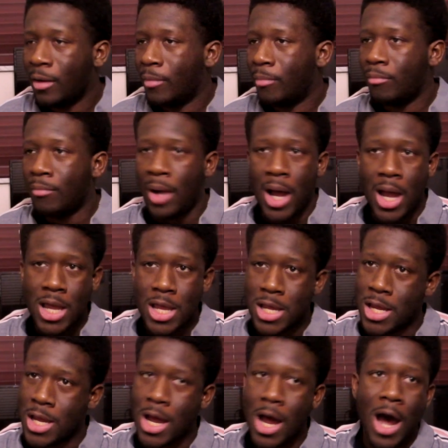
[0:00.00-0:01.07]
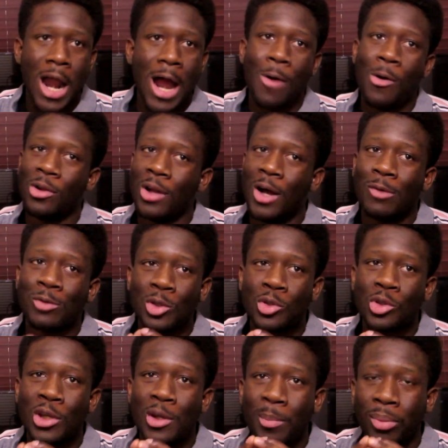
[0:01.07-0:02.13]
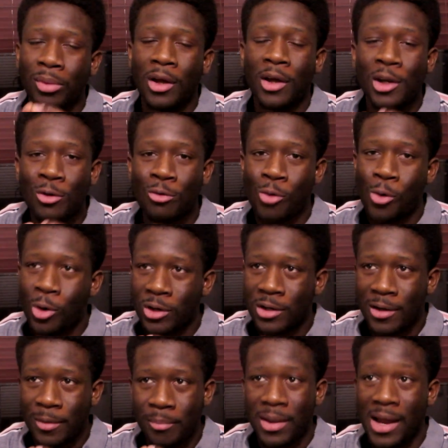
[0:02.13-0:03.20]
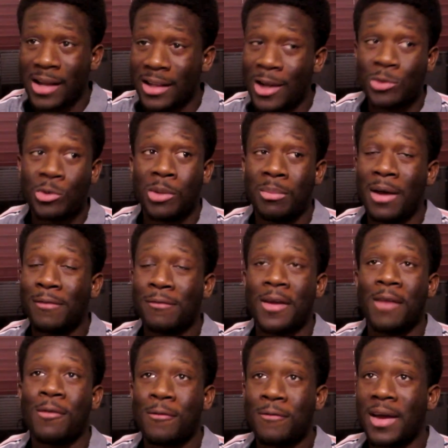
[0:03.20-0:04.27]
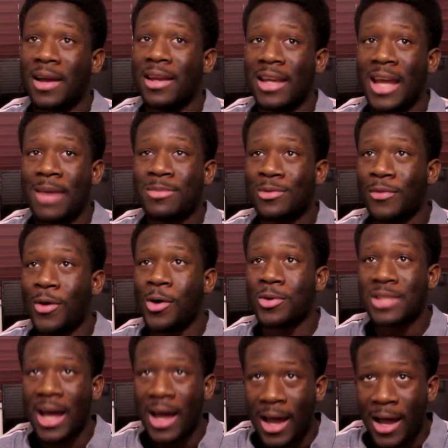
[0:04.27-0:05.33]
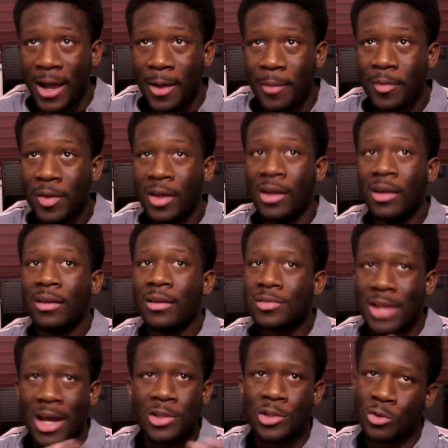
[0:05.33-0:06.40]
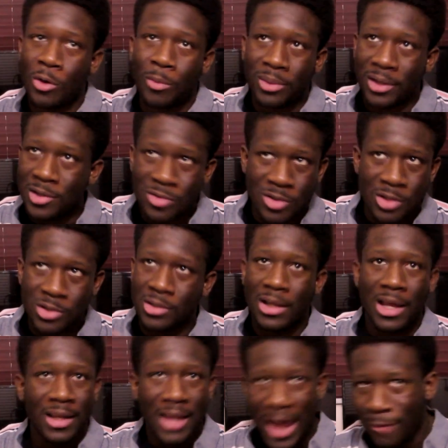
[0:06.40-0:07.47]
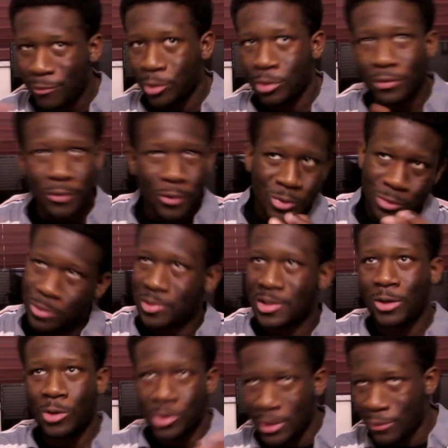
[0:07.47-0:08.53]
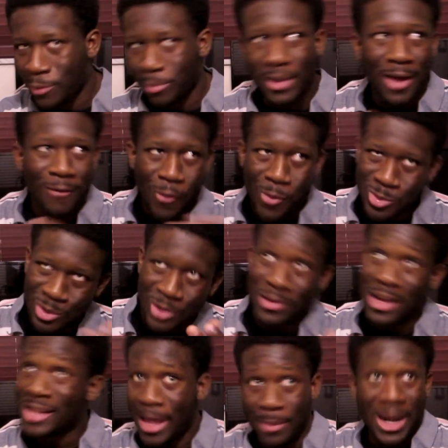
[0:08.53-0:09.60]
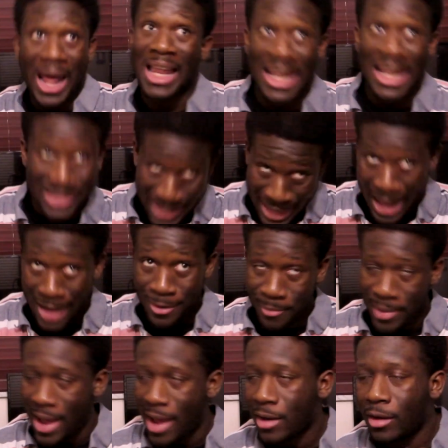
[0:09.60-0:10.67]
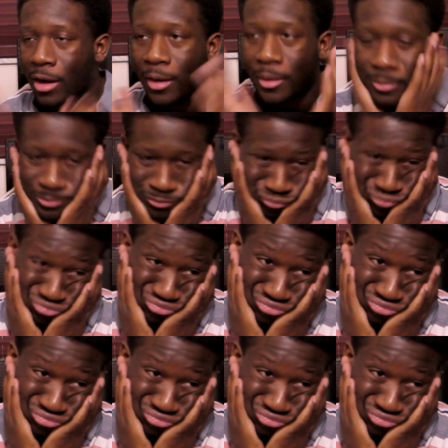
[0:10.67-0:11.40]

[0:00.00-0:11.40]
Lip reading: my God, I would love to see Bloody Roar come back. That was one of my favorite fighting games of all time. It's not just on PlayStation, like after the first one, it was like on different platforms and stuff like that. But I like to see that come back. I